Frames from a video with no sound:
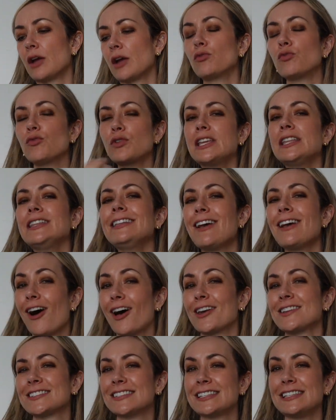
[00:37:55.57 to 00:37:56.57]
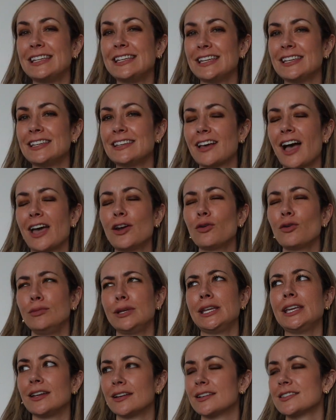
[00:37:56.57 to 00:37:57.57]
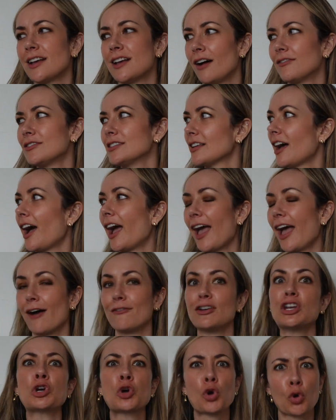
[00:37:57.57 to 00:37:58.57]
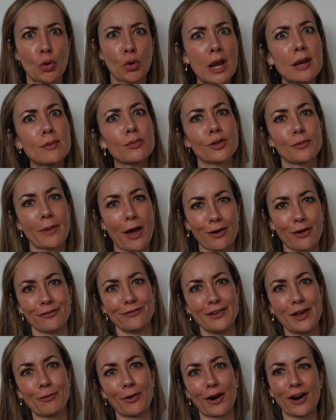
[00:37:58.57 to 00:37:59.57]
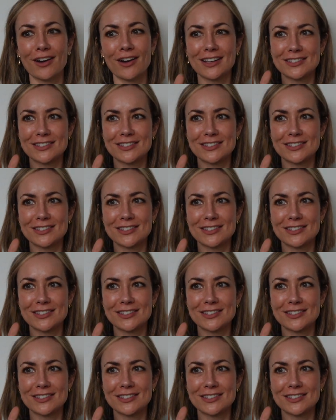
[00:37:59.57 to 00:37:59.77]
I really honestly I don't need, because obviously I have an incredible amount of knitwear,